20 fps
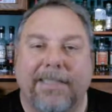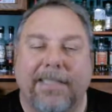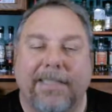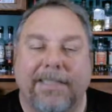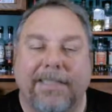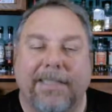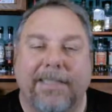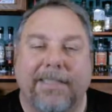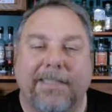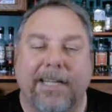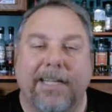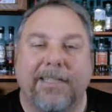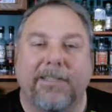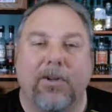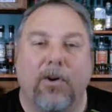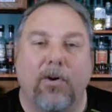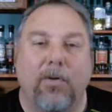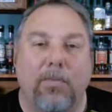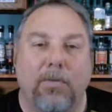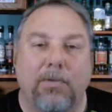It's
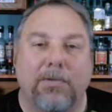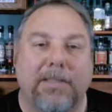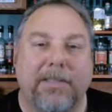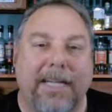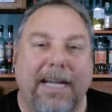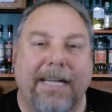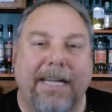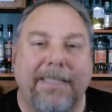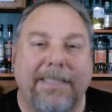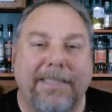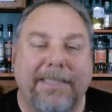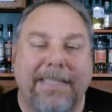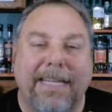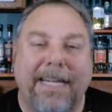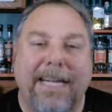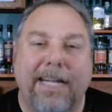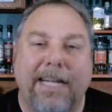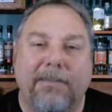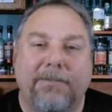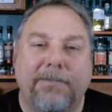almost as
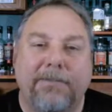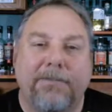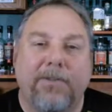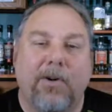if,